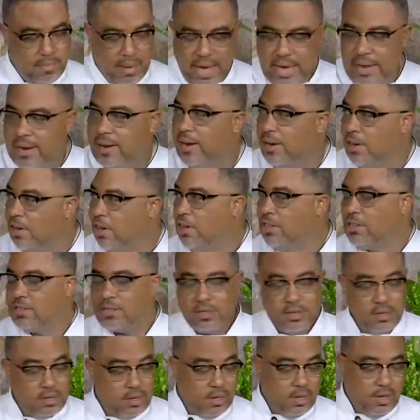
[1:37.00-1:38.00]
Mild and
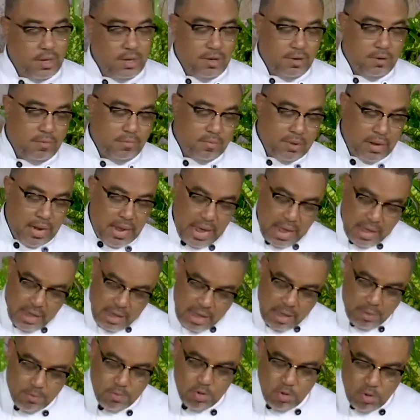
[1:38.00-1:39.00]
hot, but I
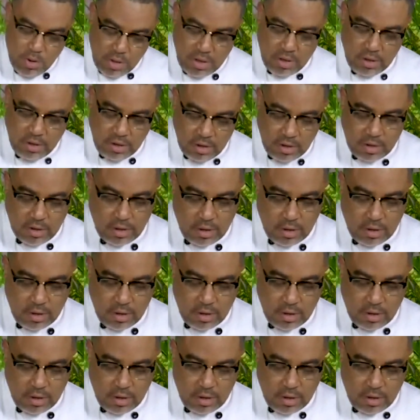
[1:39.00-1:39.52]
am doing